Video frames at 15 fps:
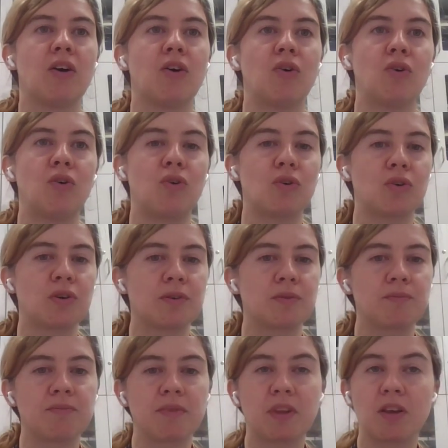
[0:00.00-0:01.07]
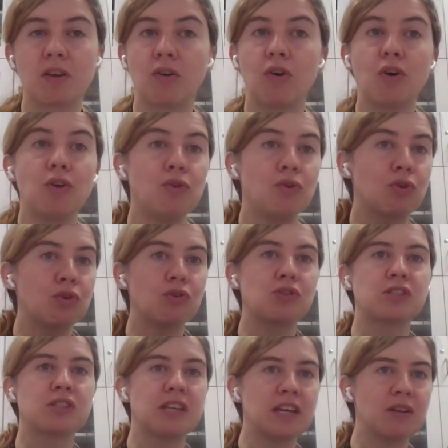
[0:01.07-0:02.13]
or you could
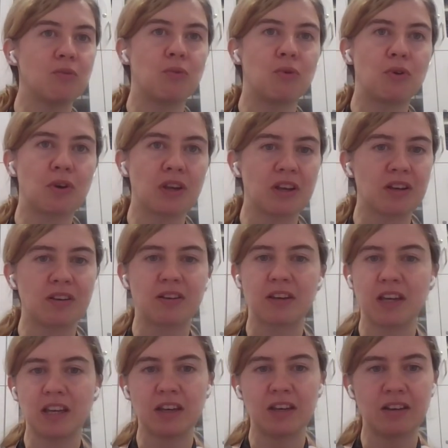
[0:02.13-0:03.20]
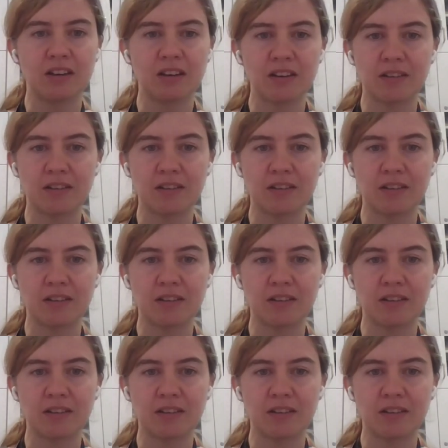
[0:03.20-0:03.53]
still work in